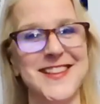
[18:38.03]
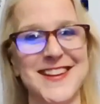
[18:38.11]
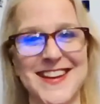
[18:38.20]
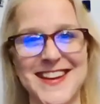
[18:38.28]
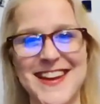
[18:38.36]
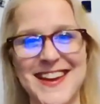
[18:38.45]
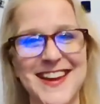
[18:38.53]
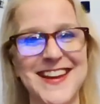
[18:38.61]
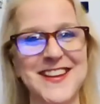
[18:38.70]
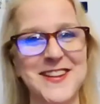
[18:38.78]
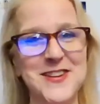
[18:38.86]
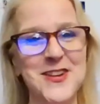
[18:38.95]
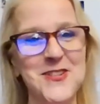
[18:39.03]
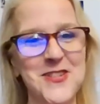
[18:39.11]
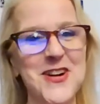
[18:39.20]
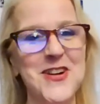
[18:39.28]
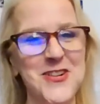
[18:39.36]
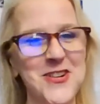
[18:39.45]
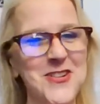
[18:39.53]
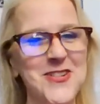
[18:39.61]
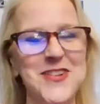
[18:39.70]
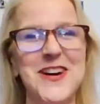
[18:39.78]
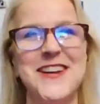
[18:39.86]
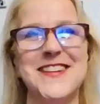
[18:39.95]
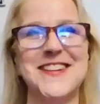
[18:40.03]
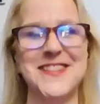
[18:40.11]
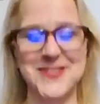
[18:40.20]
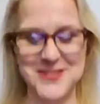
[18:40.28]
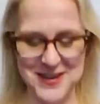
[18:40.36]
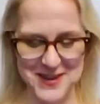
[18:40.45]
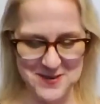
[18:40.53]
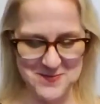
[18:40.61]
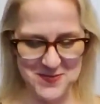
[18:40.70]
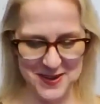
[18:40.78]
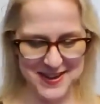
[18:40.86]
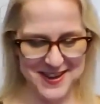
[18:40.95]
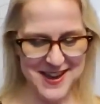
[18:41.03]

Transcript: that I can get into another time, but